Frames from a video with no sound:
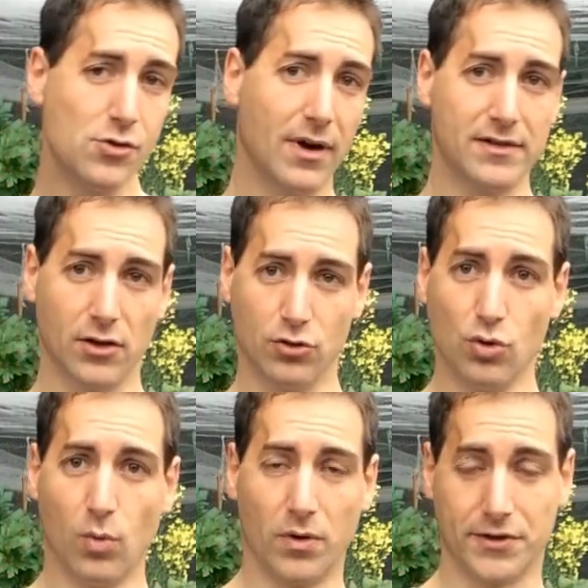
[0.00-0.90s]
and you add
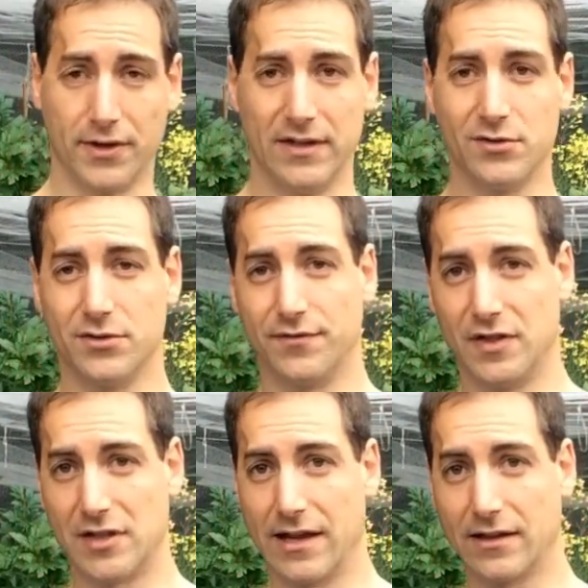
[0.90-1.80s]
new water into
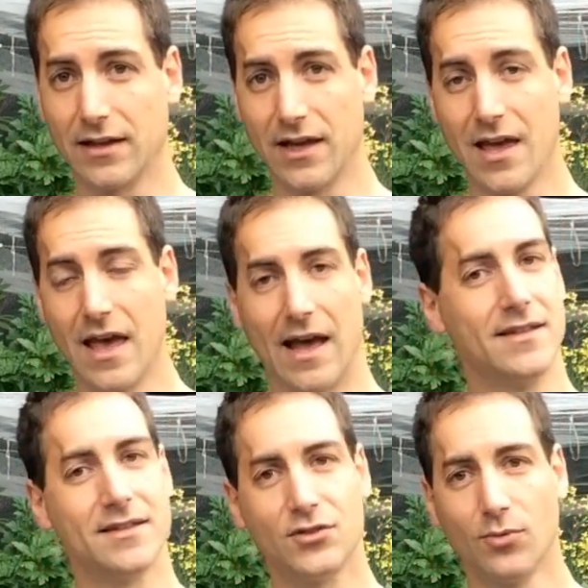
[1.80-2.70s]
the fish tank.
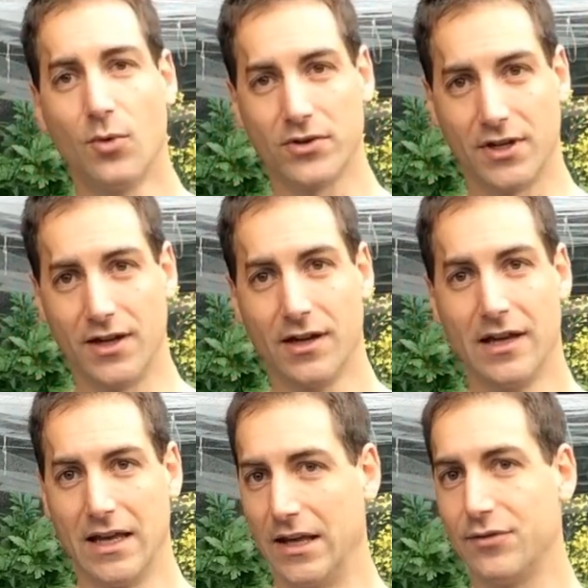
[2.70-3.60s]
And this new water,
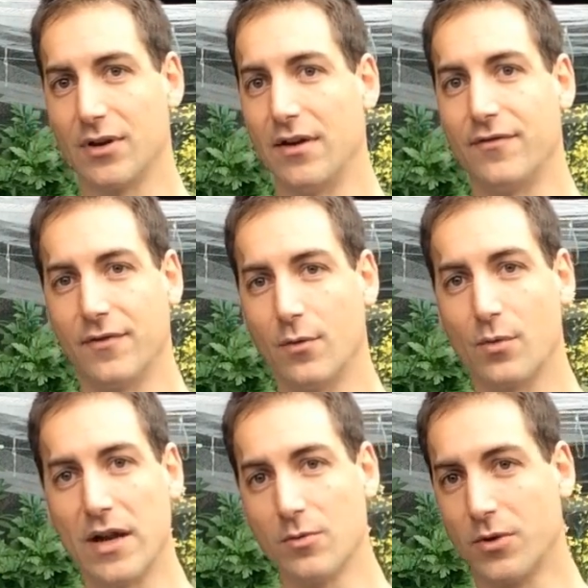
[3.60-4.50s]
if you have
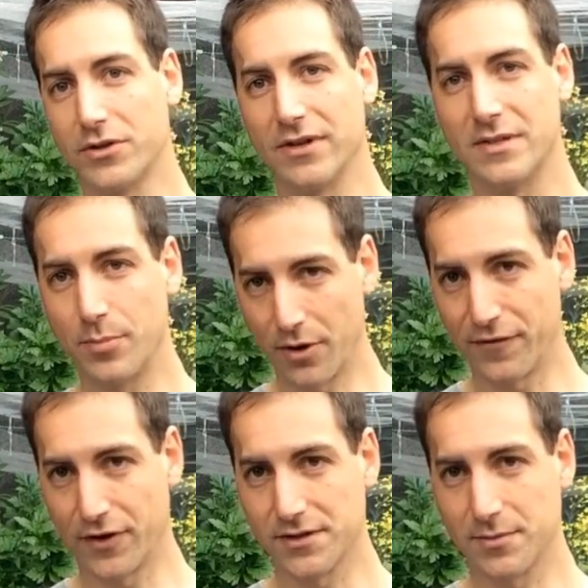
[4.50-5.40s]
rainwater, is
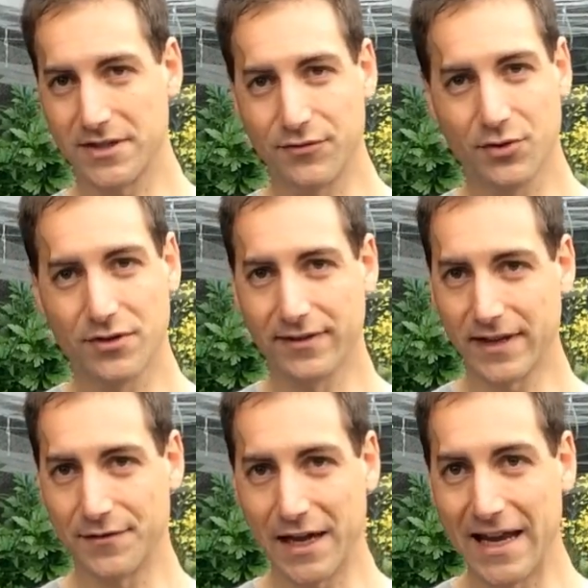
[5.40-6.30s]
perfect, but if you
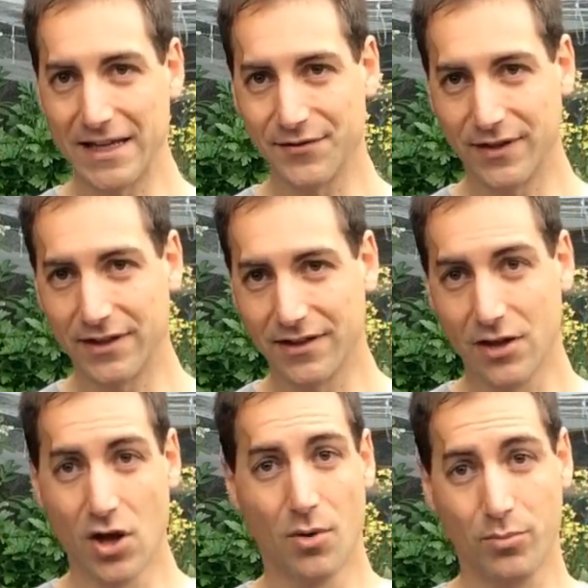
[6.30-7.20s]
don't have
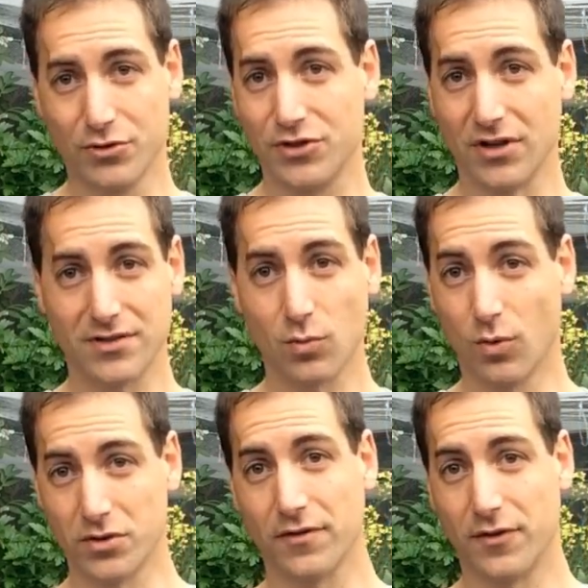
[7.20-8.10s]
anything, put
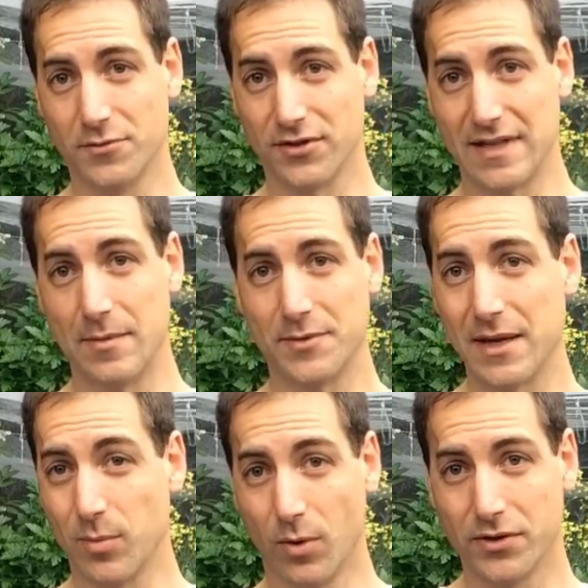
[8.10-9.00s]
just water from the
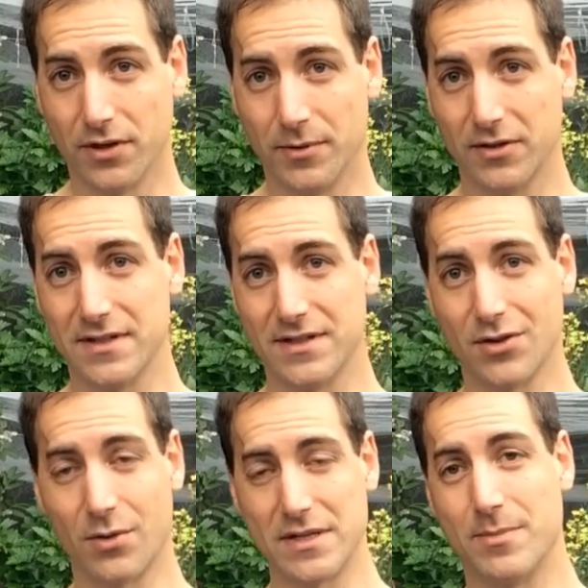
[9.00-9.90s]
tap, tap water,
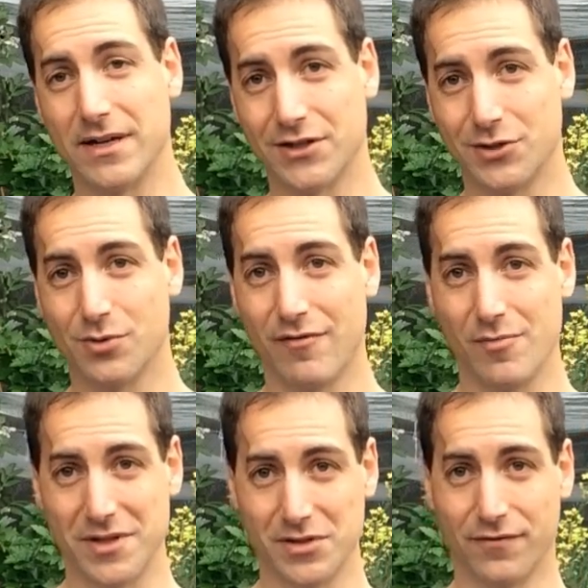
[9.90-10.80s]
because it's always better
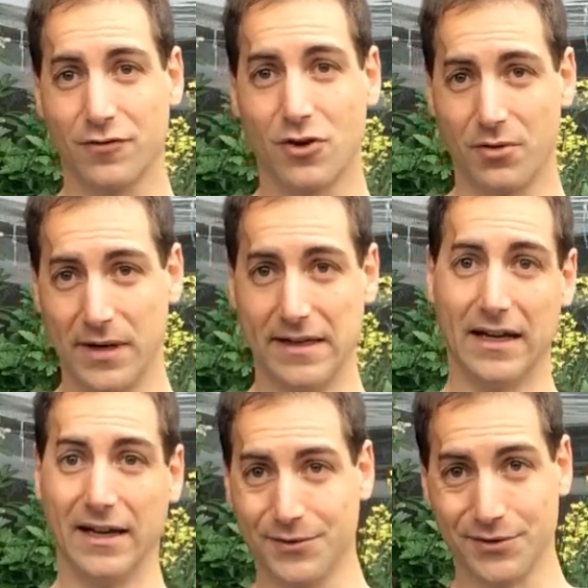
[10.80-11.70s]
to have a bit of
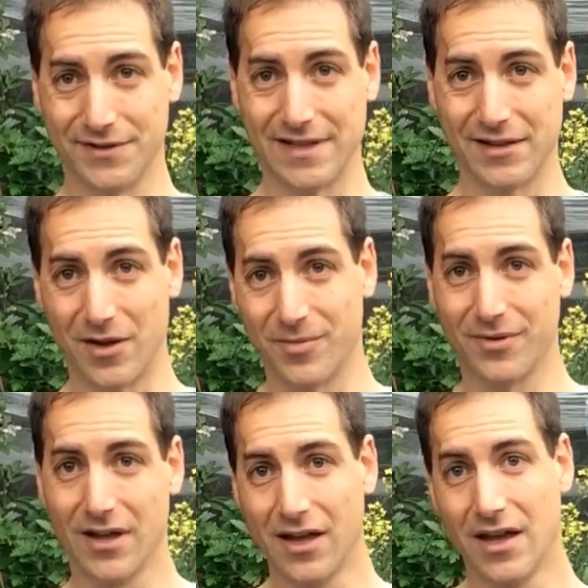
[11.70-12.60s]
chlorine into the
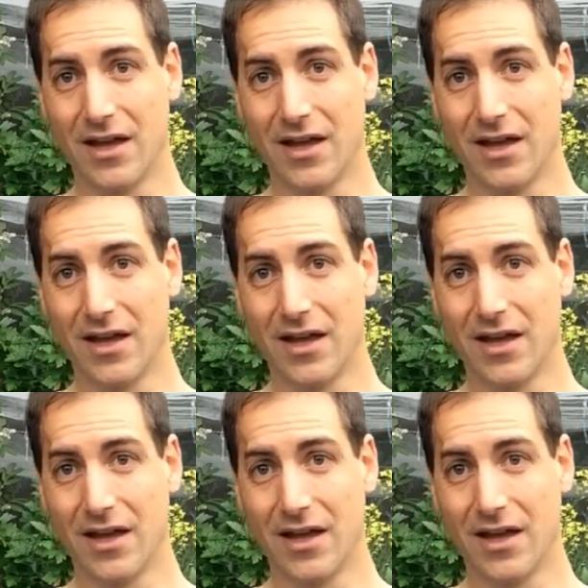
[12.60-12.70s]
setup